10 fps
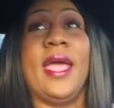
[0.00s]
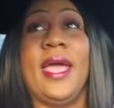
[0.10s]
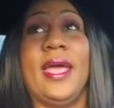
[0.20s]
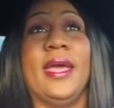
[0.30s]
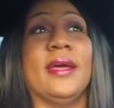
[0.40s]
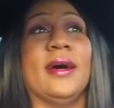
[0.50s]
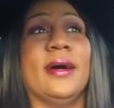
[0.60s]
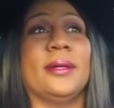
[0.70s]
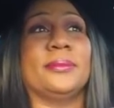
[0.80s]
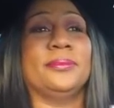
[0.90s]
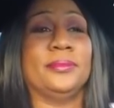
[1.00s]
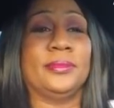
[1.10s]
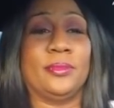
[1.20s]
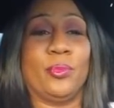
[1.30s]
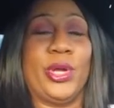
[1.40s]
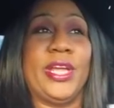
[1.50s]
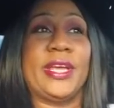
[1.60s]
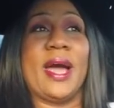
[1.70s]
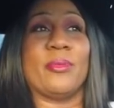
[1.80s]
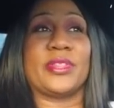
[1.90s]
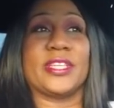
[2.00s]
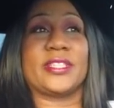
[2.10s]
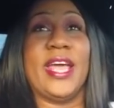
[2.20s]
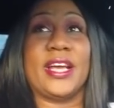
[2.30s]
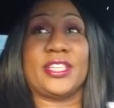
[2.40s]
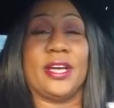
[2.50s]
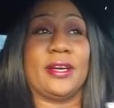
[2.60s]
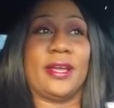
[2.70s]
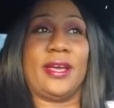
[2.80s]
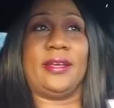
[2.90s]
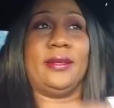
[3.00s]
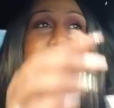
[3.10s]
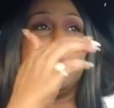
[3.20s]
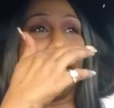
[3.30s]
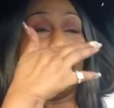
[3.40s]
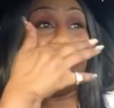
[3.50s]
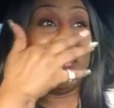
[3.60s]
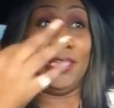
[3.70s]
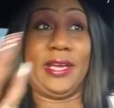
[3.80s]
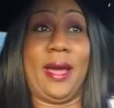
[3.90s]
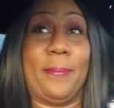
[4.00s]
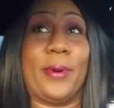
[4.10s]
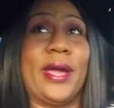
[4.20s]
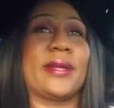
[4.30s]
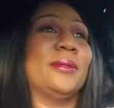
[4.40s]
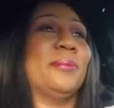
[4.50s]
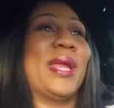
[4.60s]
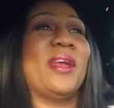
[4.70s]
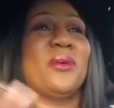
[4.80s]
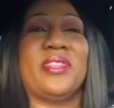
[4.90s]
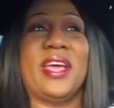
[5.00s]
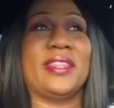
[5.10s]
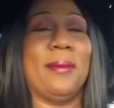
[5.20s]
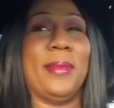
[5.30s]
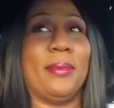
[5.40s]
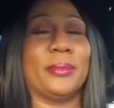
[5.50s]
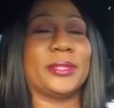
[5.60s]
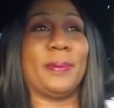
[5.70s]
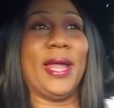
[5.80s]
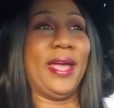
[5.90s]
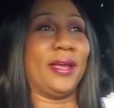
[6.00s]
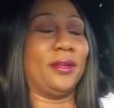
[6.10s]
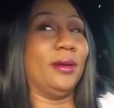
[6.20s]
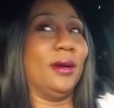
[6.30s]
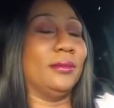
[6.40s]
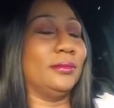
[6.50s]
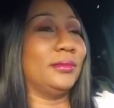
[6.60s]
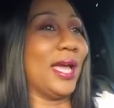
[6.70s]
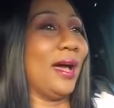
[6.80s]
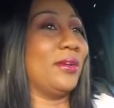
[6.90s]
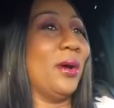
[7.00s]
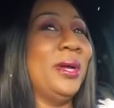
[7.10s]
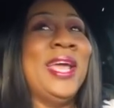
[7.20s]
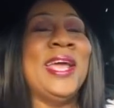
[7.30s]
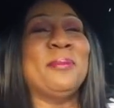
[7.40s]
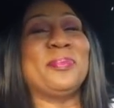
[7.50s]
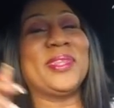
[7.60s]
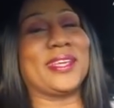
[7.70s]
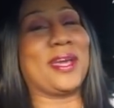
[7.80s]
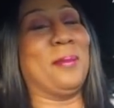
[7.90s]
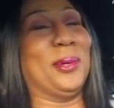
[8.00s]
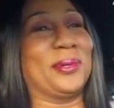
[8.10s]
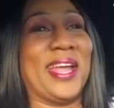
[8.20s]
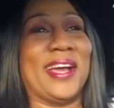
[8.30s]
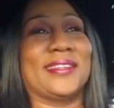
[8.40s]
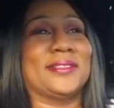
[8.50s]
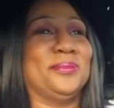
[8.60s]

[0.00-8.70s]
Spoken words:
And when he got with this next young lady, she got pregnant. But I don't think that baby was playing, you know. Y'all know. Come on now.